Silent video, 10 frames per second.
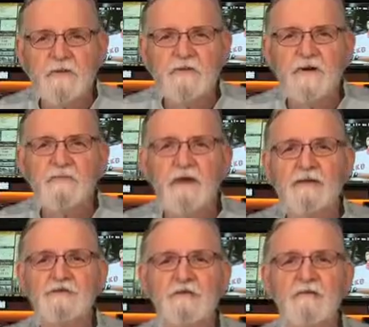go to
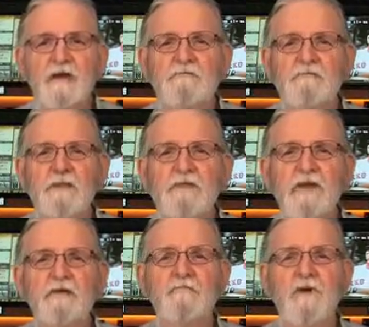Nebraska where we
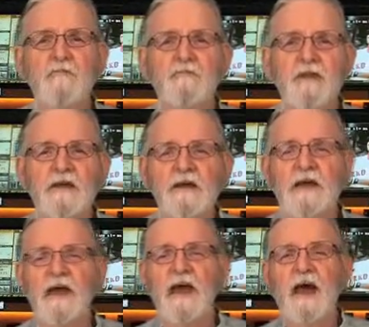have Bo
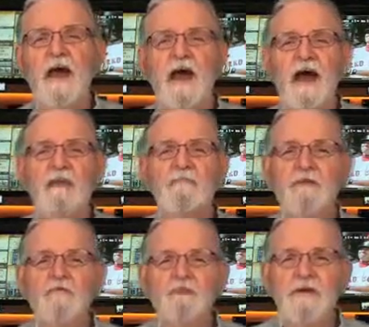Pelini. I'm an
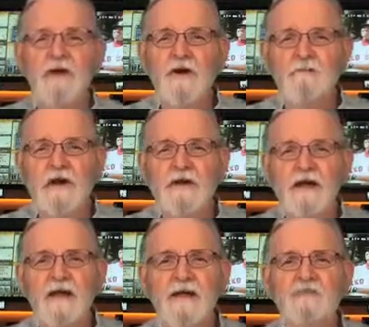old PR man,
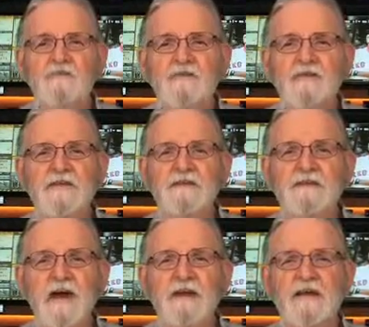and I'd love to sit this
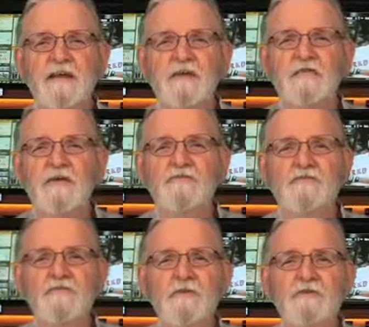guy down and talk
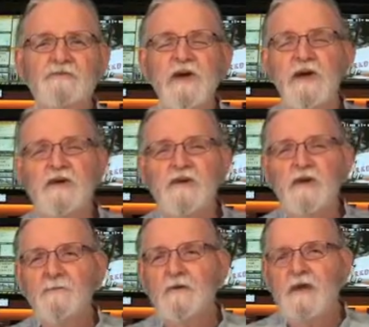to him because,
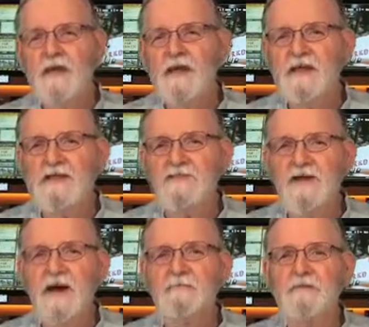Pelini is
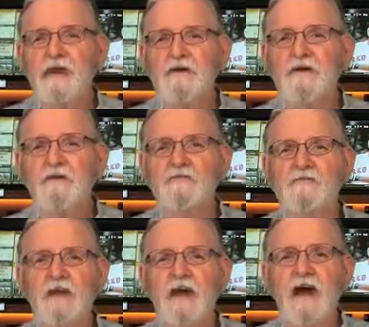not a bad
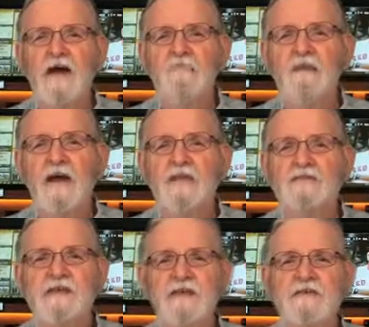coach. I realize
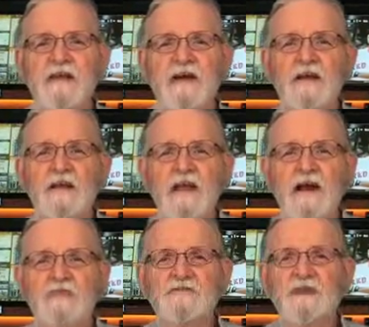he gets a lot of
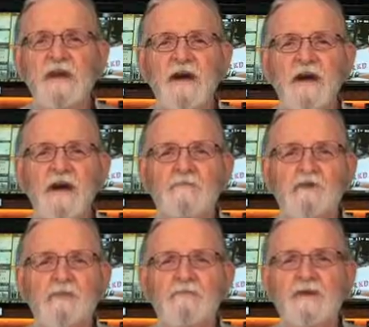knocks,
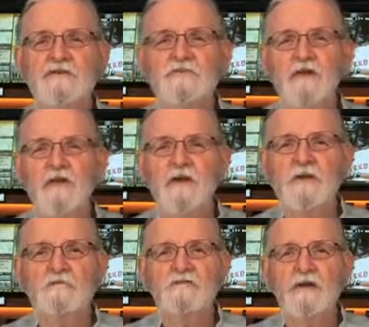but he brings them all
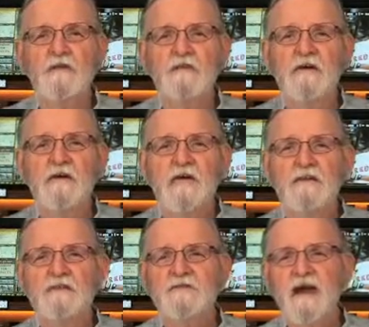on himself.
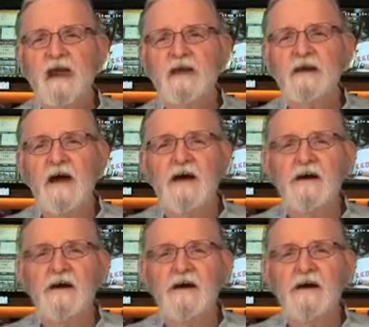This guy